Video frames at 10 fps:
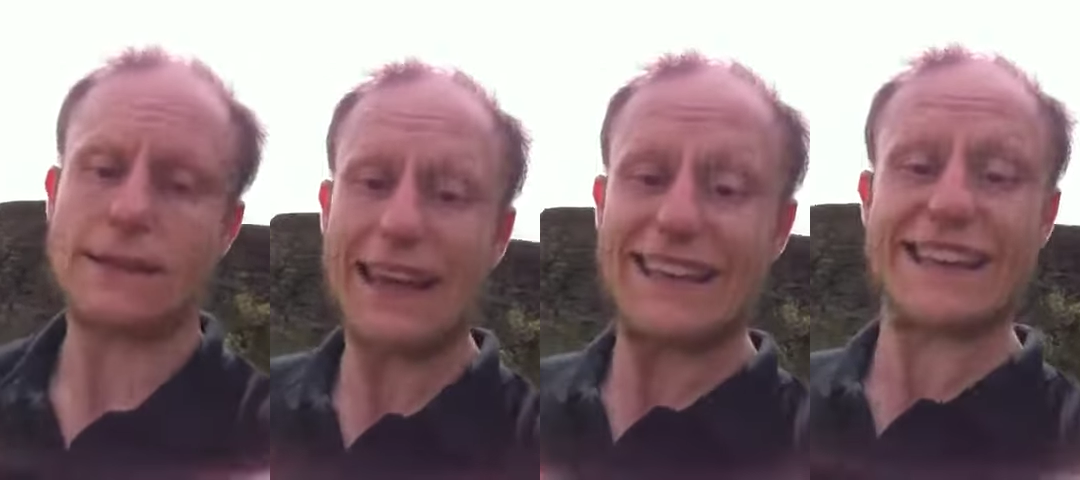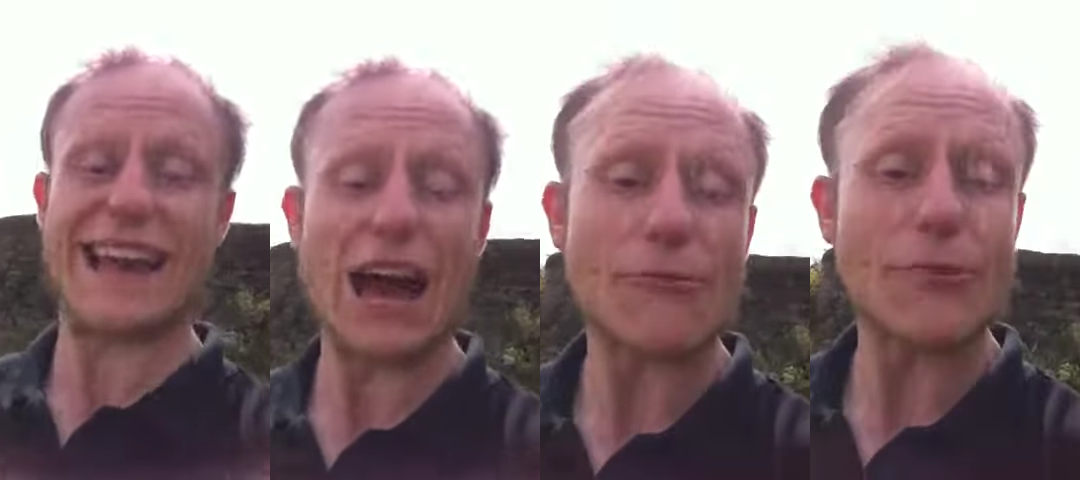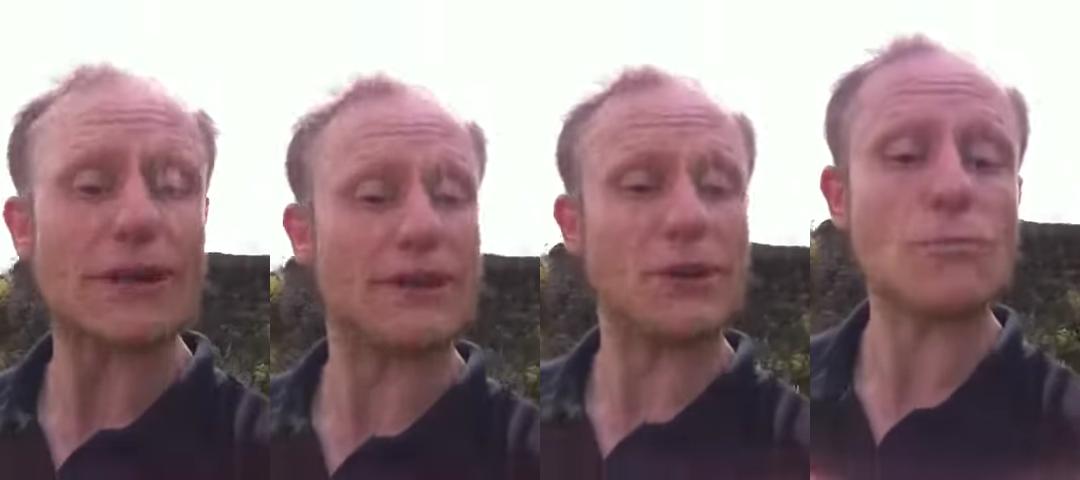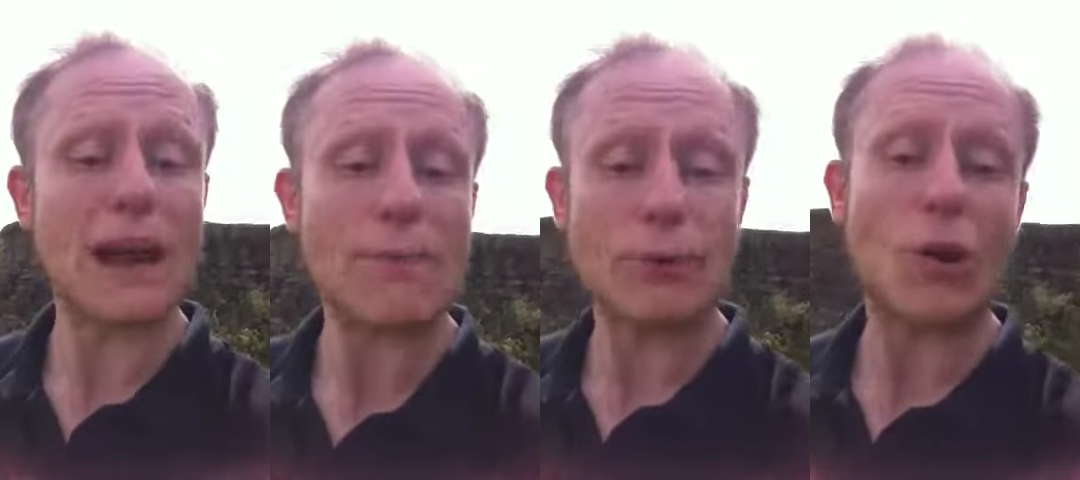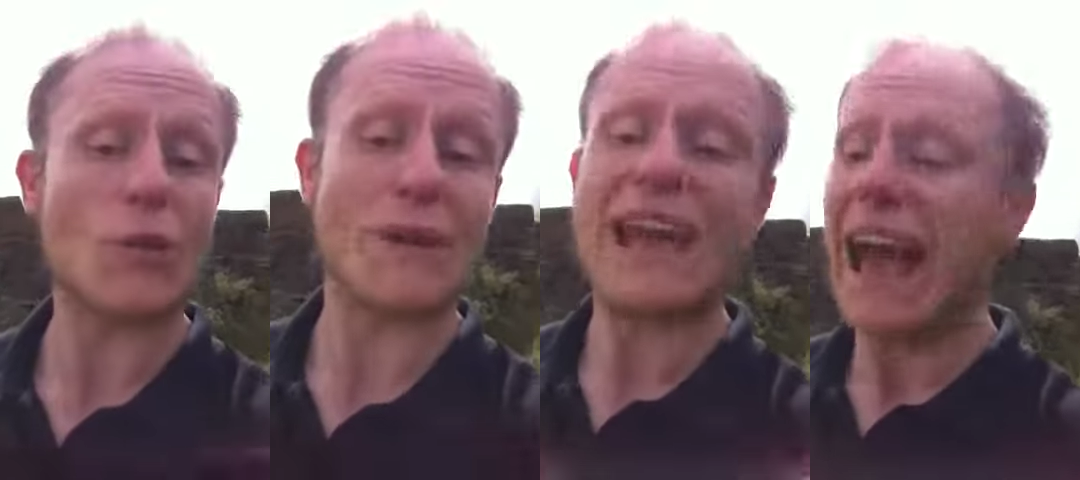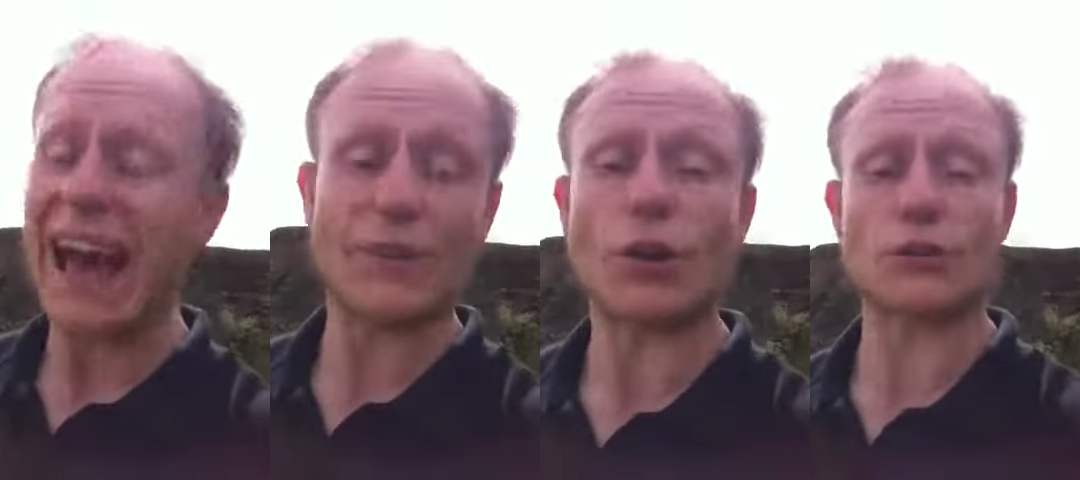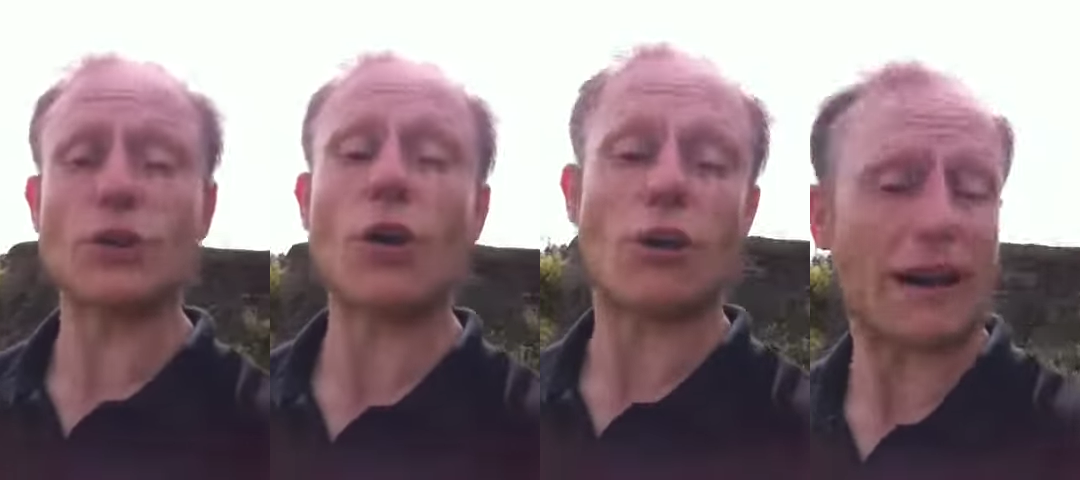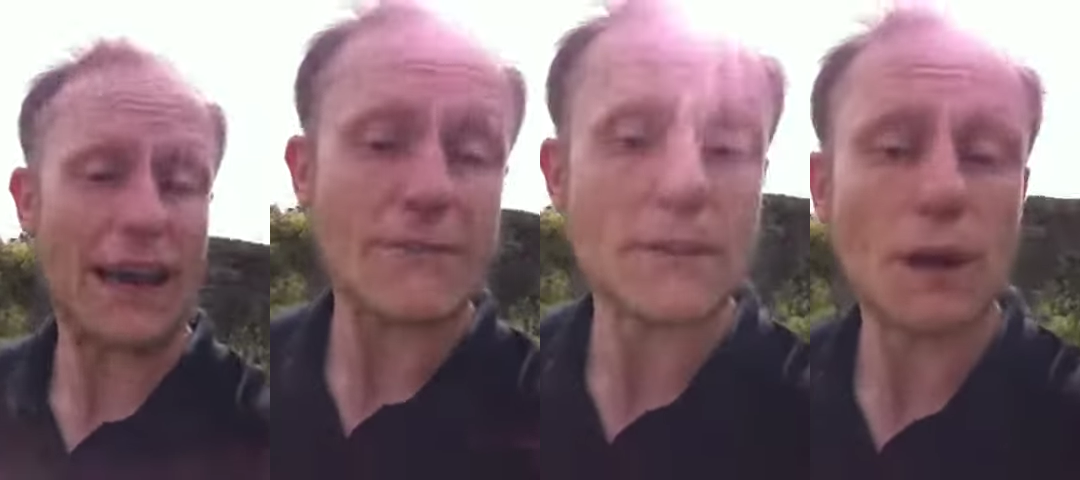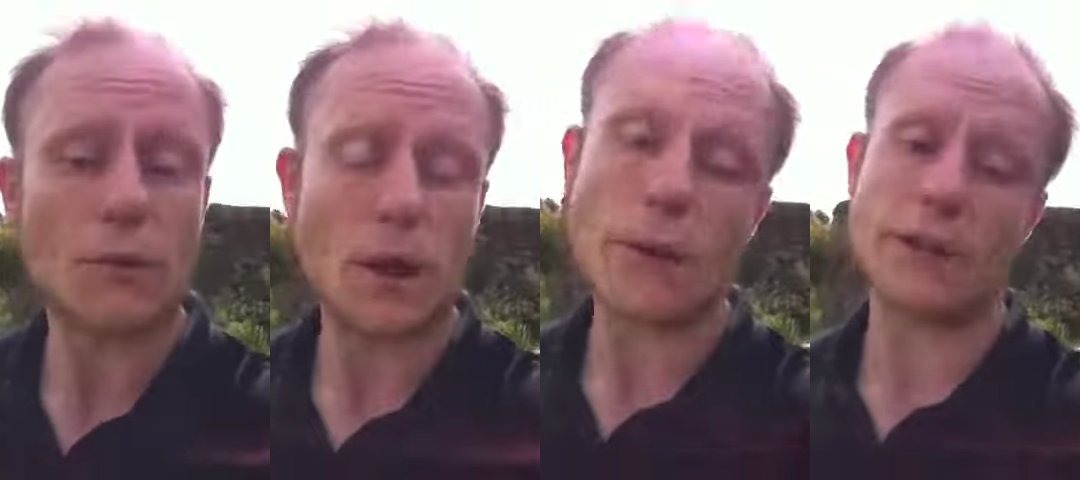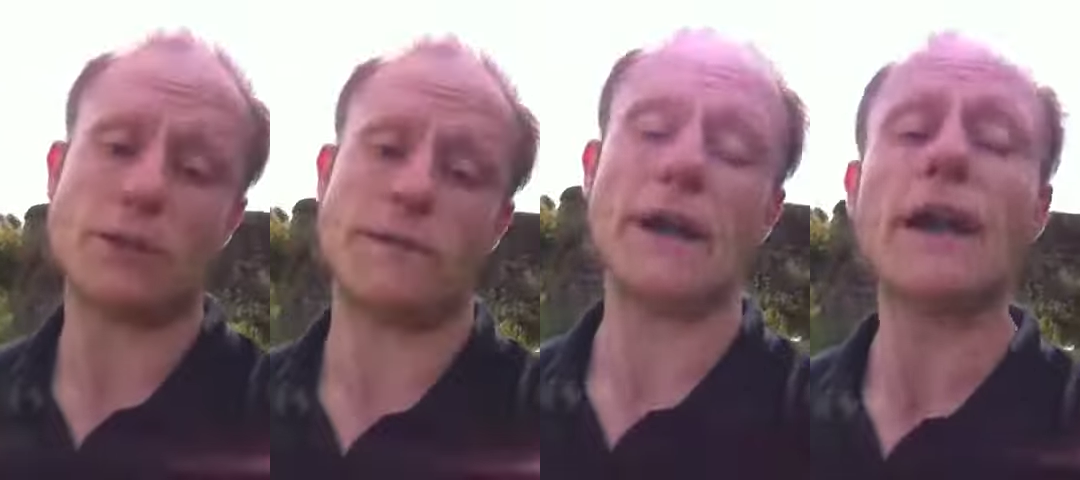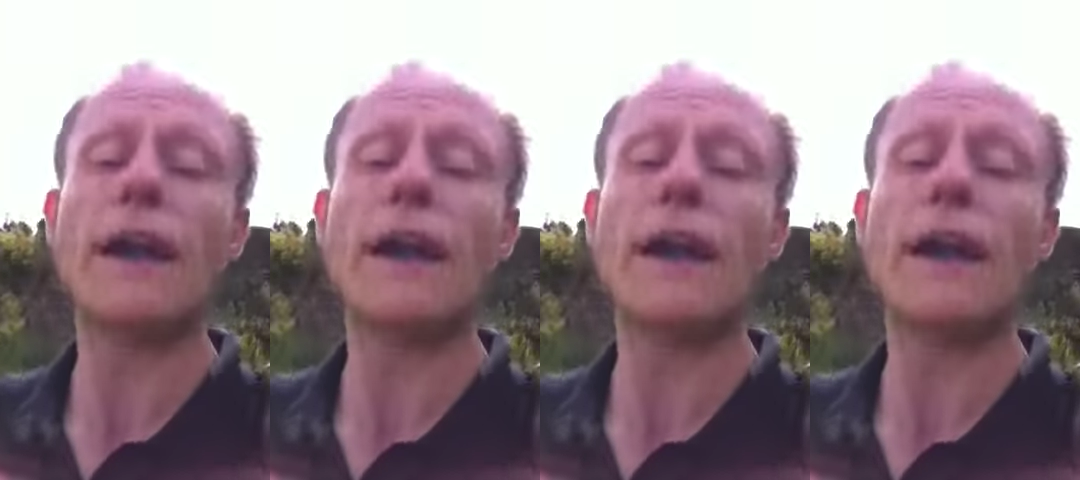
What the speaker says: You can't really do pair programming and not talk if you don't know each other.